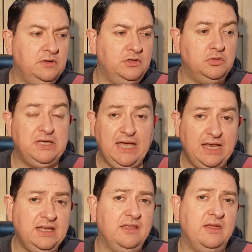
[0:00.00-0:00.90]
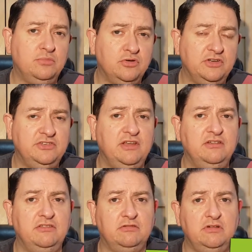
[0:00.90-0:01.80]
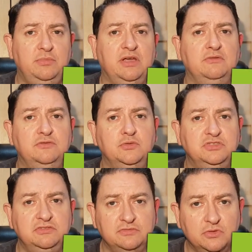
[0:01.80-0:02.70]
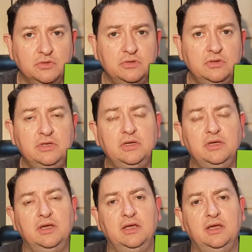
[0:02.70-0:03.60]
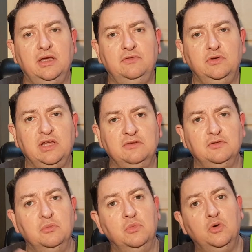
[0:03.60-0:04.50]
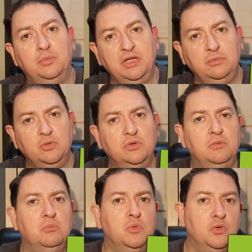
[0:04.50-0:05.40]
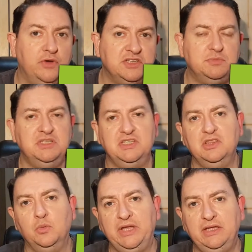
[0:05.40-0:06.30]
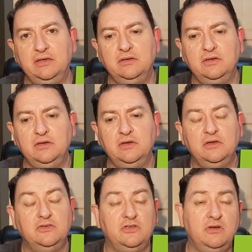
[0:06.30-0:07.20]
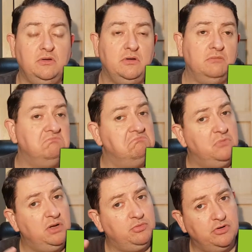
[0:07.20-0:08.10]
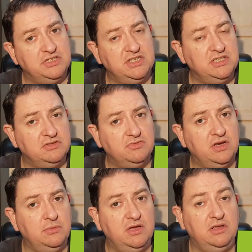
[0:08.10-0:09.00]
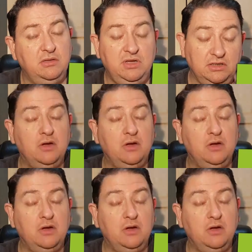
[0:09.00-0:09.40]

You can get that price down to £3.44 if you get it for more people and more recipes in the week. So my price sits around about in the middle.